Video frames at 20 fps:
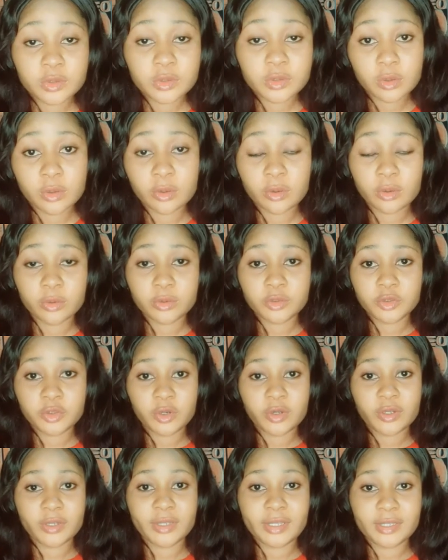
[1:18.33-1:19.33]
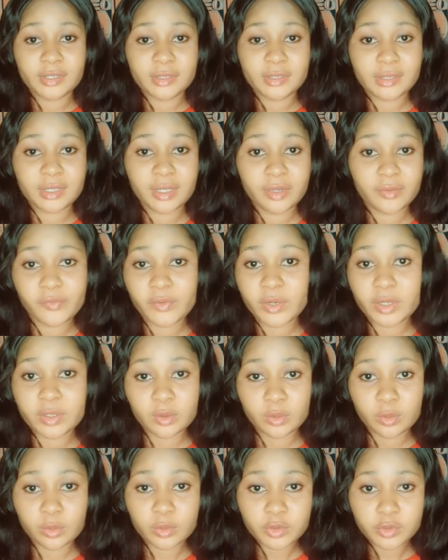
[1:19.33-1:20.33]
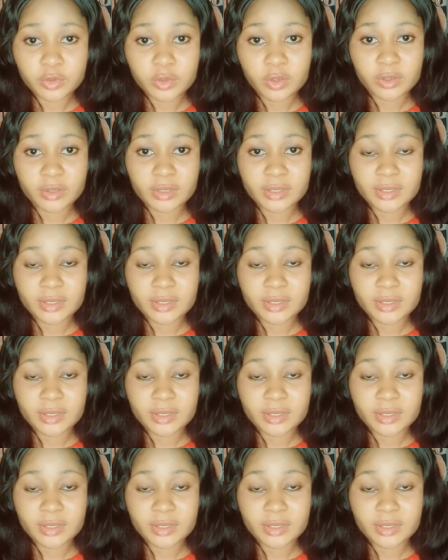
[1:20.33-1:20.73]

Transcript: Bronze lotion is a great lotion.